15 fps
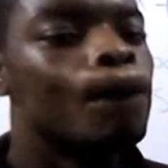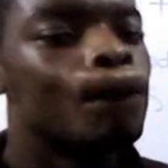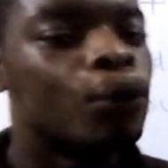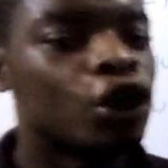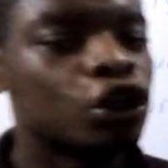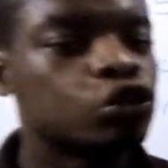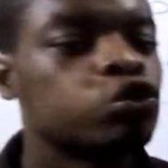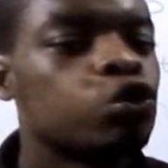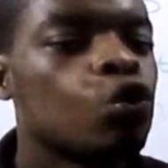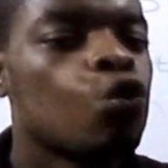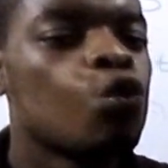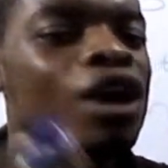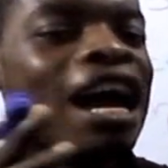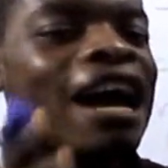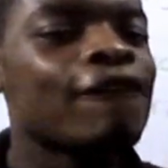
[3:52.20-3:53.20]
but
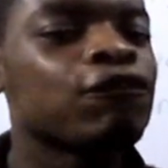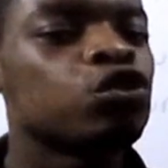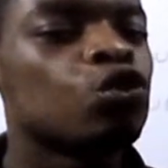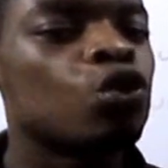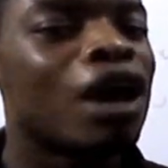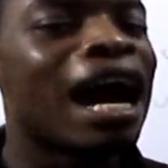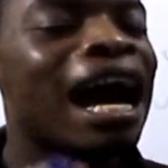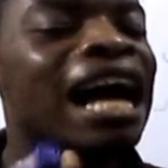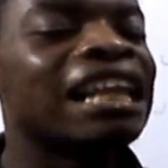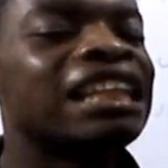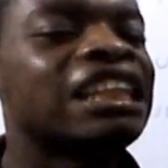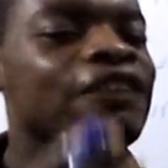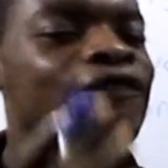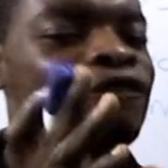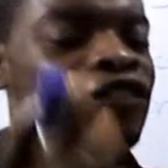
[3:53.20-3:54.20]
we have to
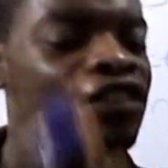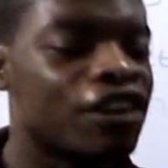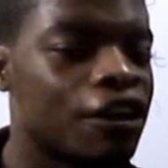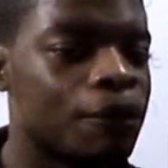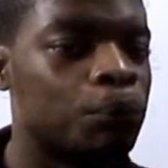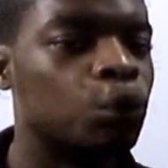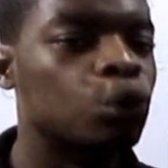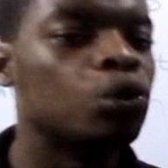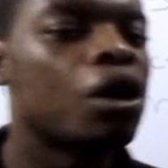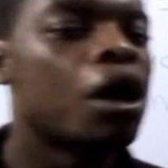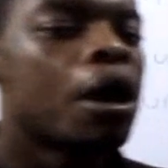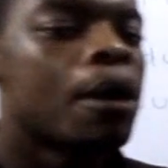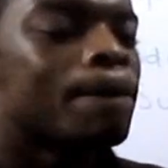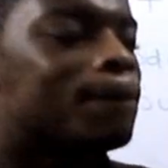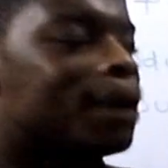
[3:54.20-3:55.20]
add the variable
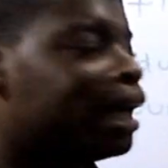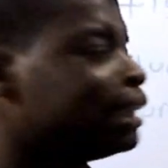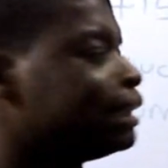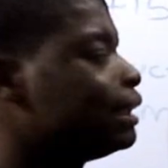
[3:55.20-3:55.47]
by